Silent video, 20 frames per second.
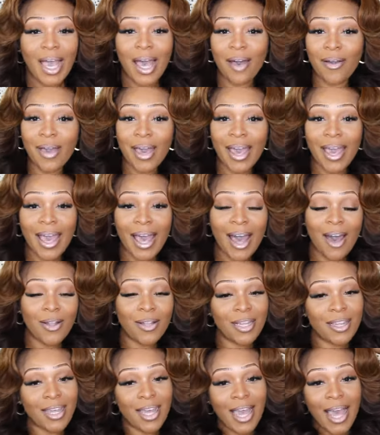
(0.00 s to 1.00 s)
Okay,
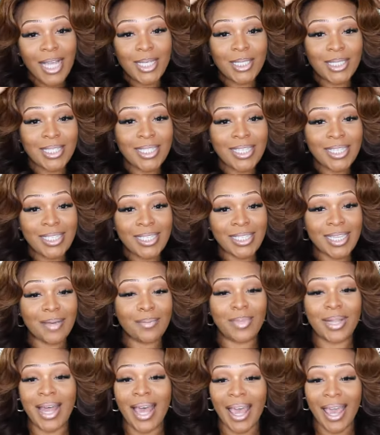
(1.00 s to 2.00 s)
only thing, I just need this
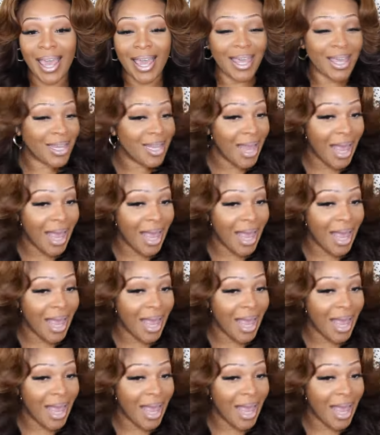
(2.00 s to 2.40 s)
in black.